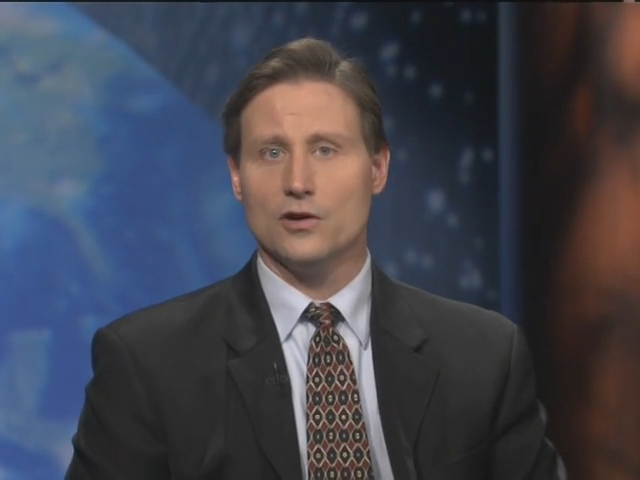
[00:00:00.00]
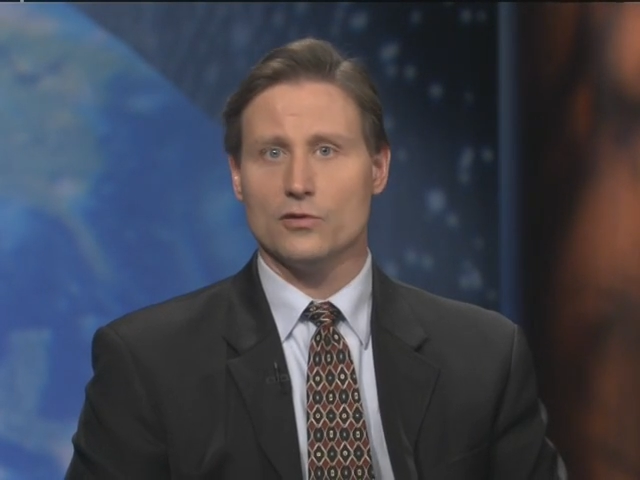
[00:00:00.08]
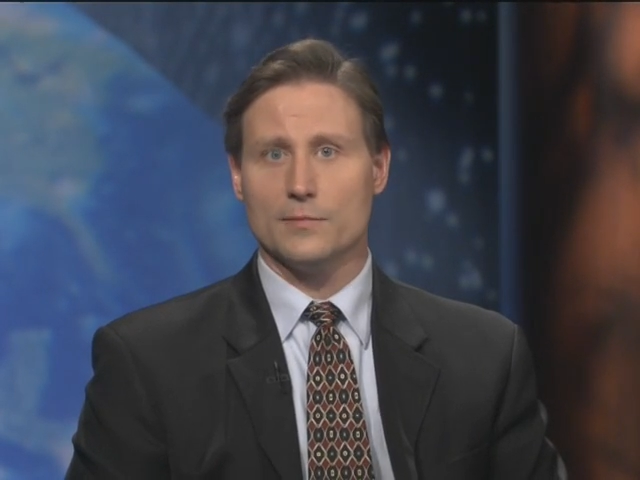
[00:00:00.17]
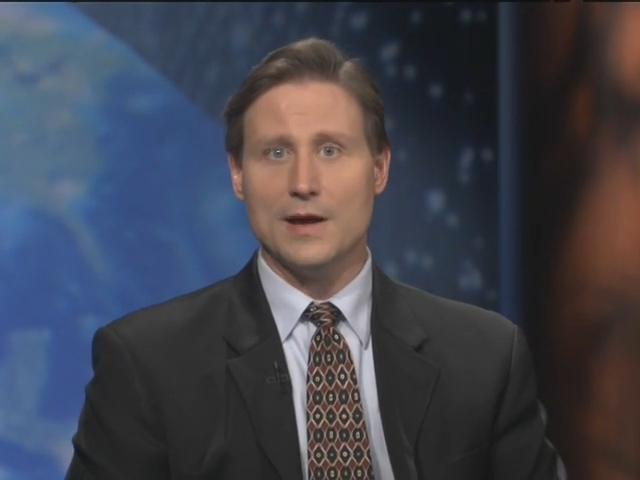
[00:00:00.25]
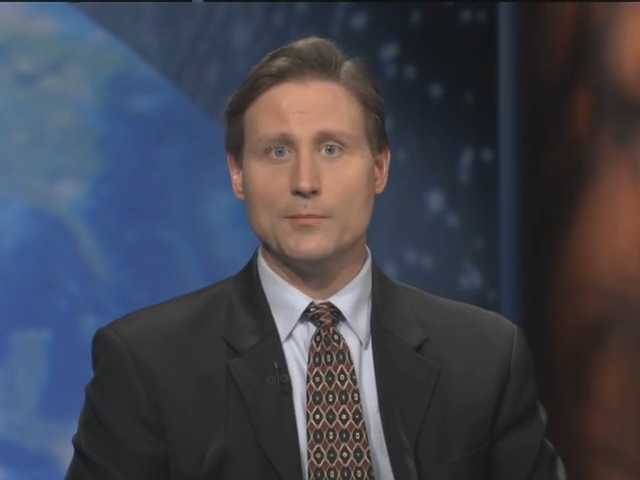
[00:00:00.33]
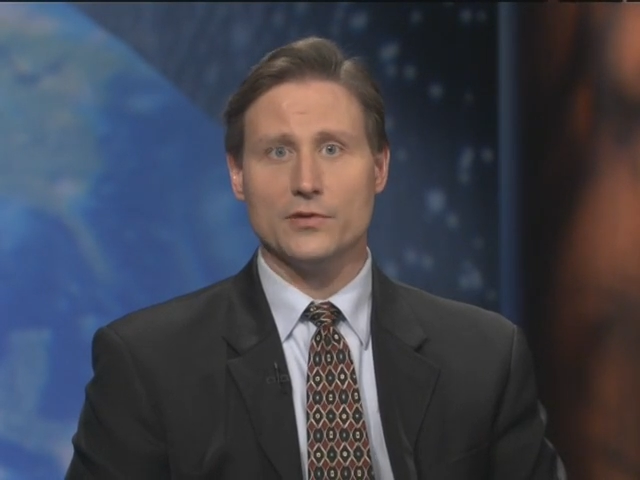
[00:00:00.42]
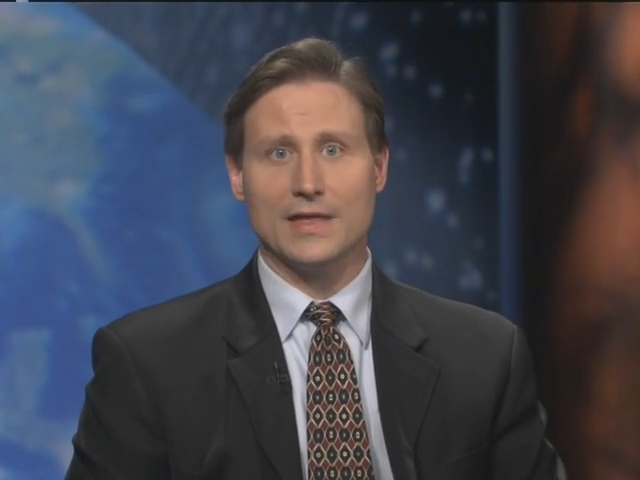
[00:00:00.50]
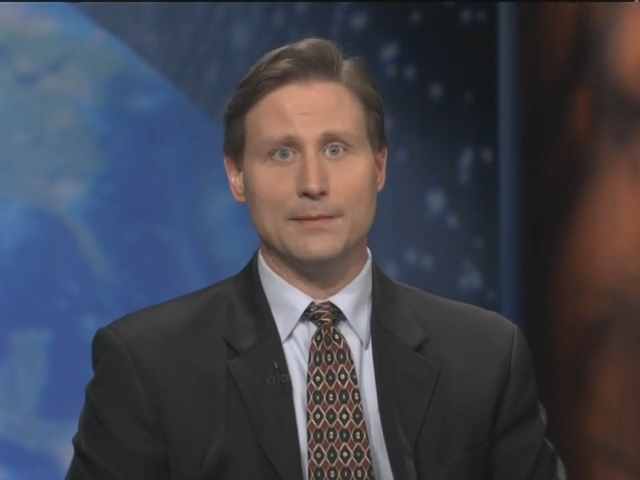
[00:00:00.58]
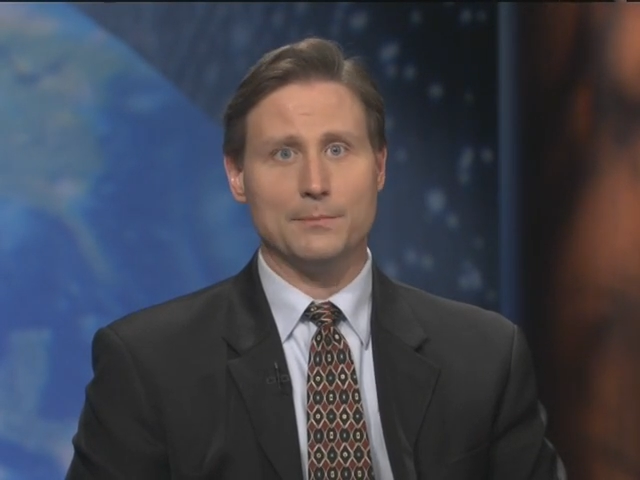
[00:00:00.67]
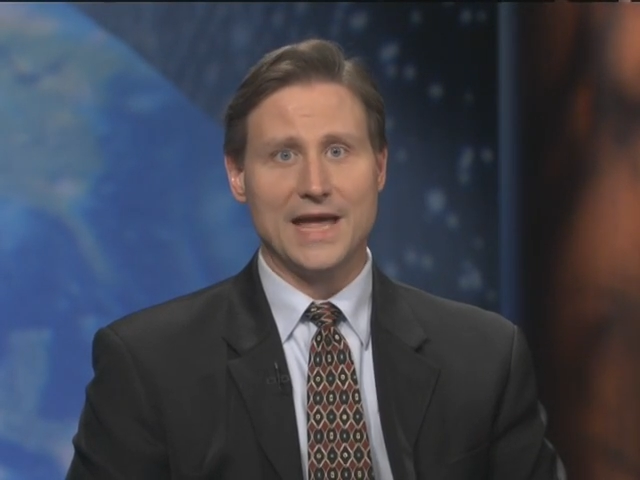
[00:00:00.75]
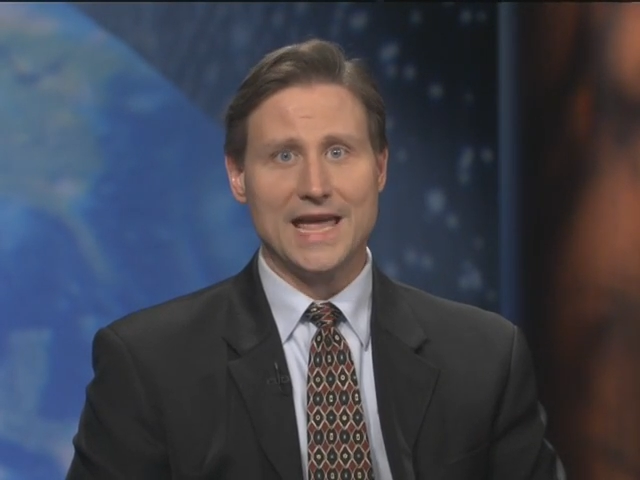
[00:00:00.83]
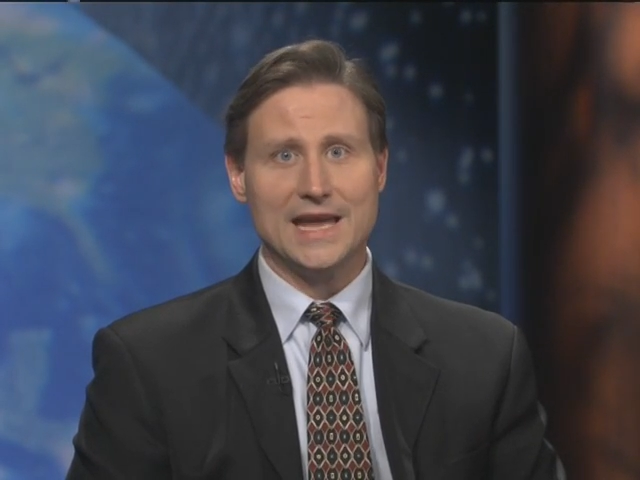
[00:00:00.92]
Remember
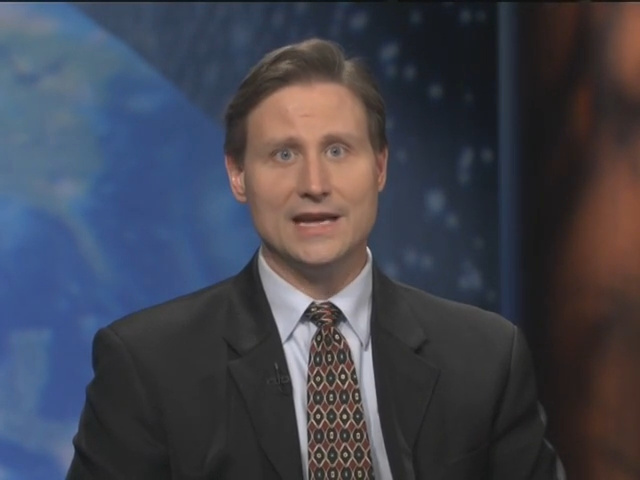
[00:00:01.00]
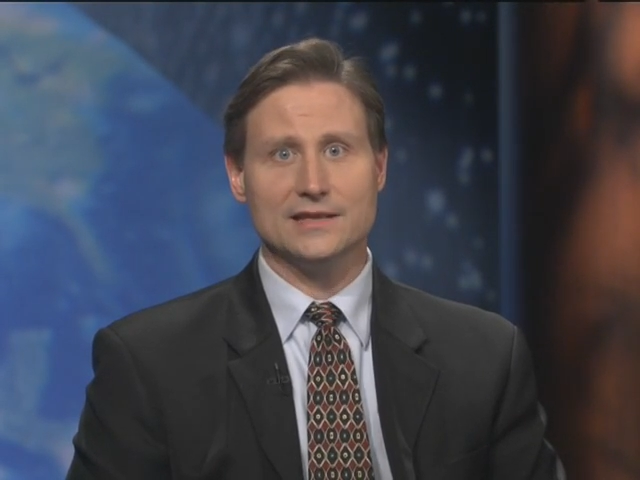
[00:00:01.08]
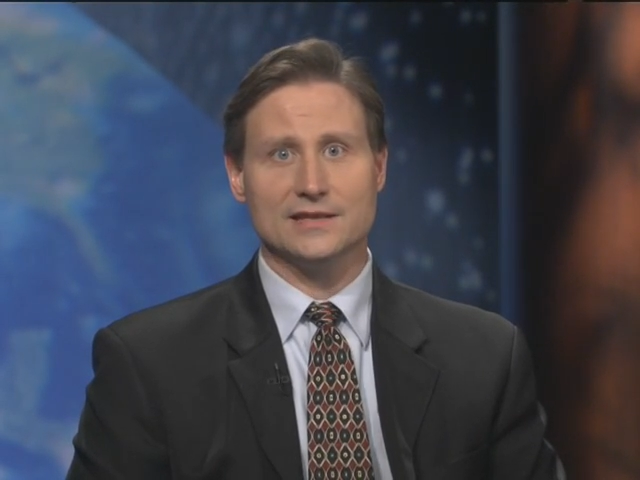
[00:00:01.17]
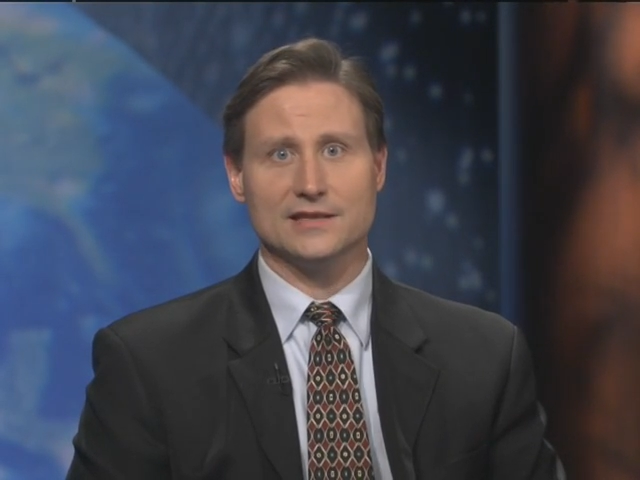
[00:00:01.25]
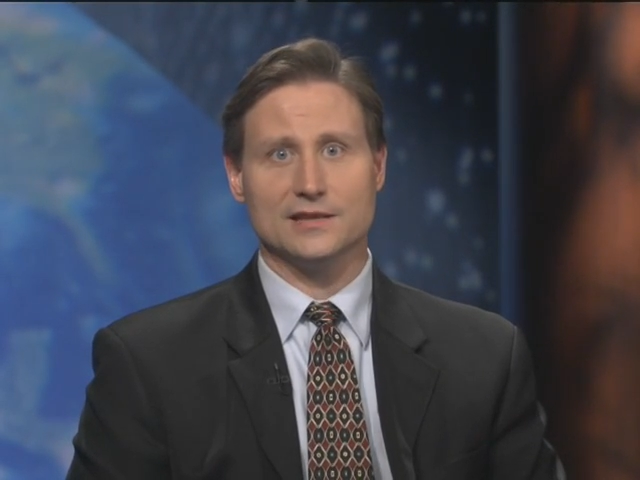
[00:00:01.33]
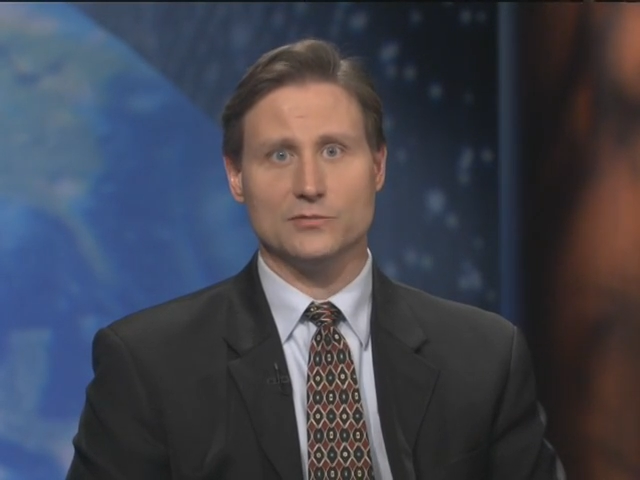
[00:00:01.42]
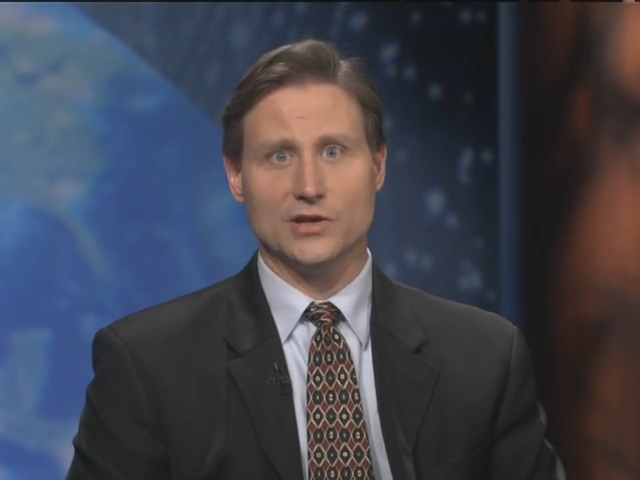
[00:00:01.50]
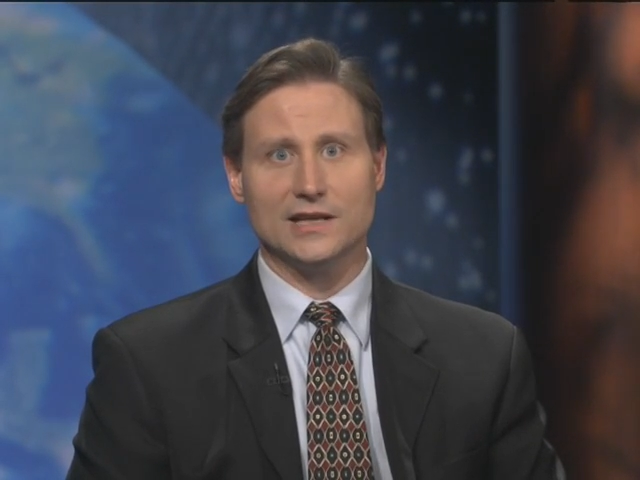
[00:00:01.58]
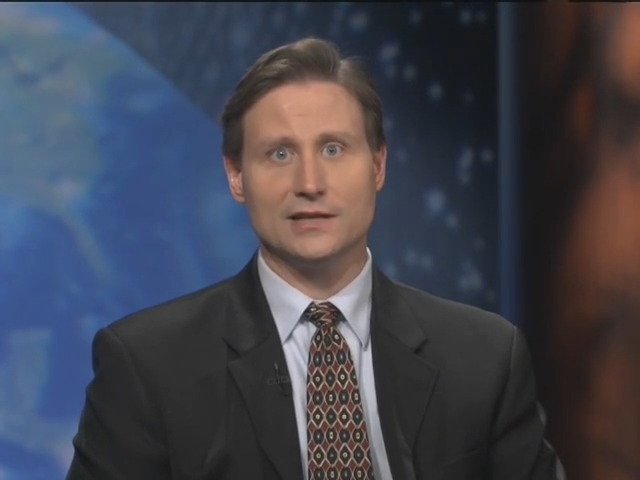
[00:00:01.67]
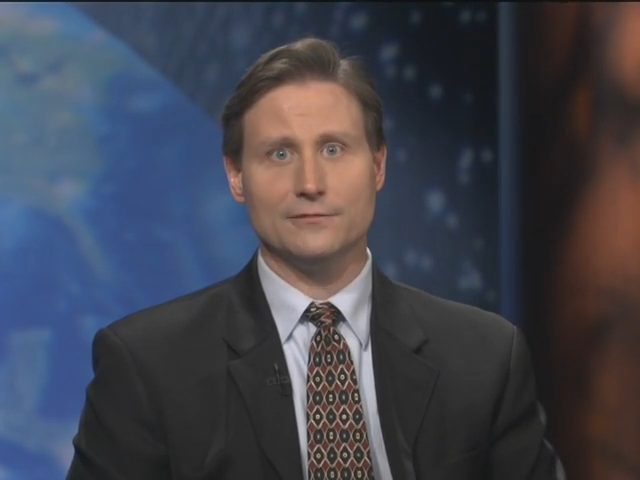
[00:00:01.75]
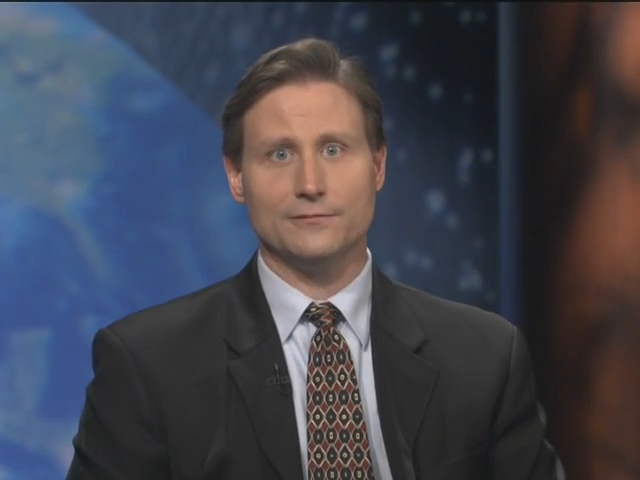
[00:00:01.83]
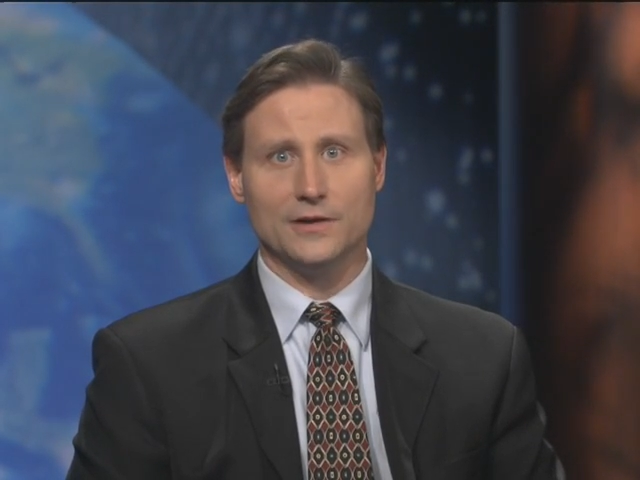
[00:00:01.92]
that pain is a
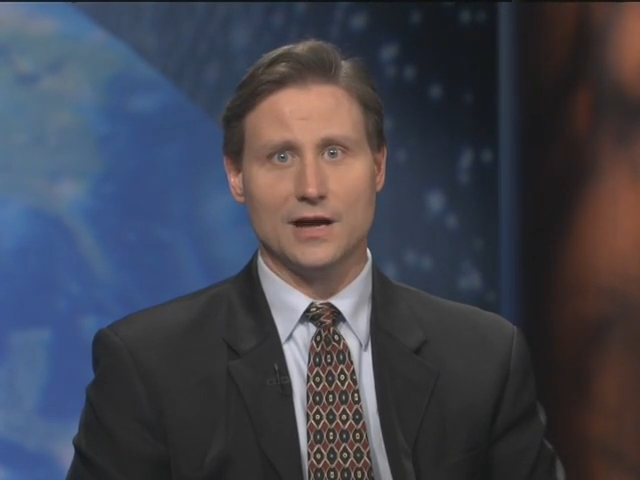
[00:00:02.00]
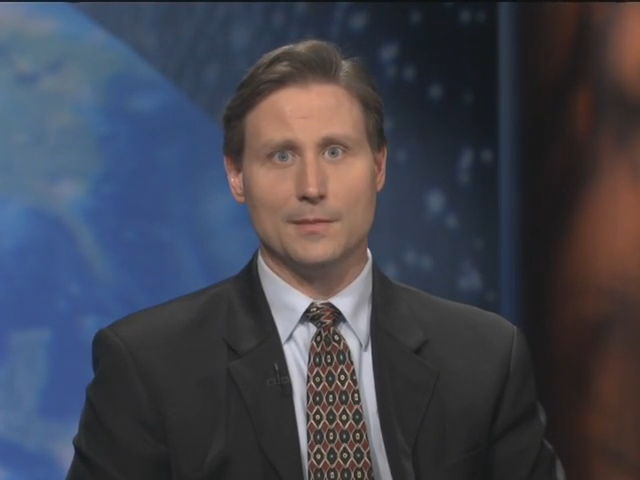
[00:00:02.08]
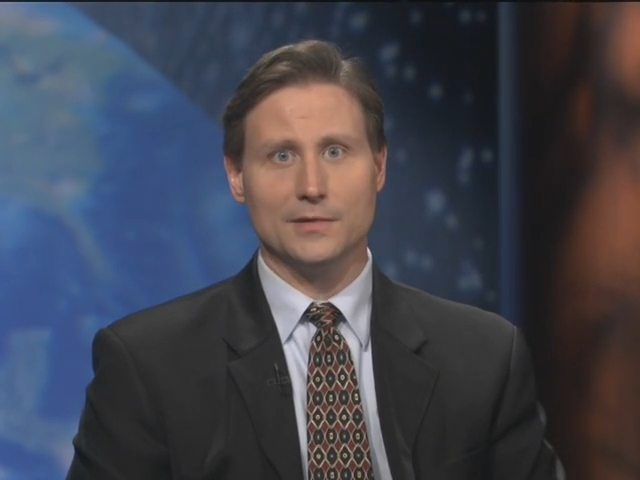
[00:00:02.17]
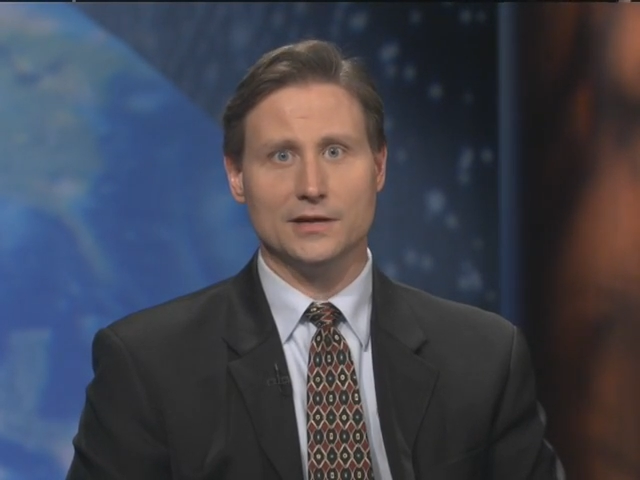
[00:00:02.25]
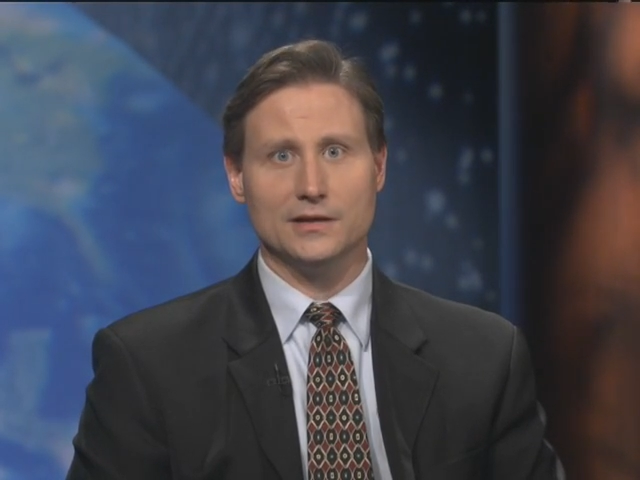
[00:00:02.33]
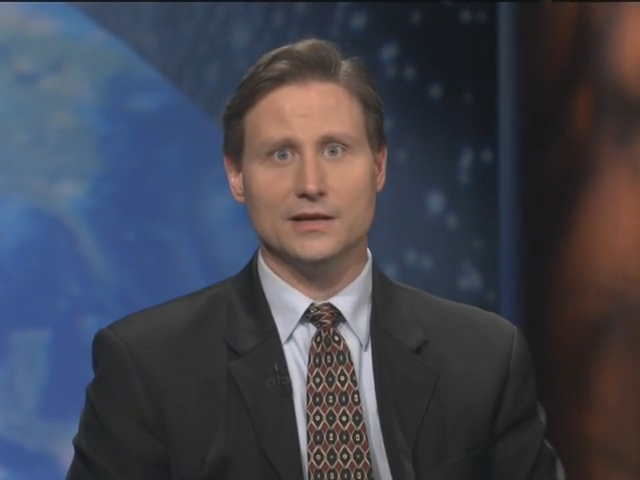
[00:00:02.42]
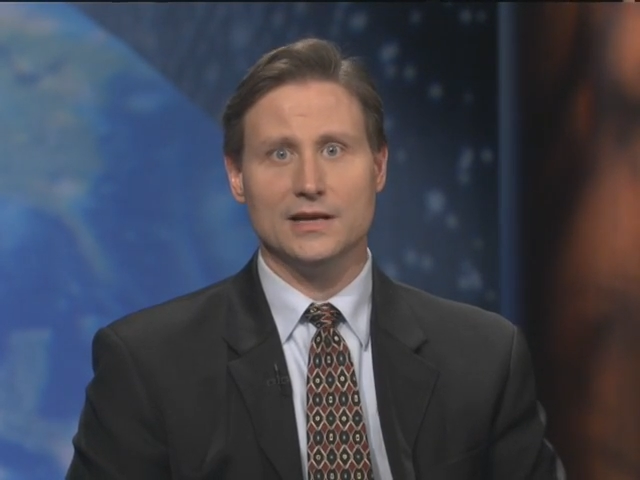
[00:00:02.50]
subjective phenomenon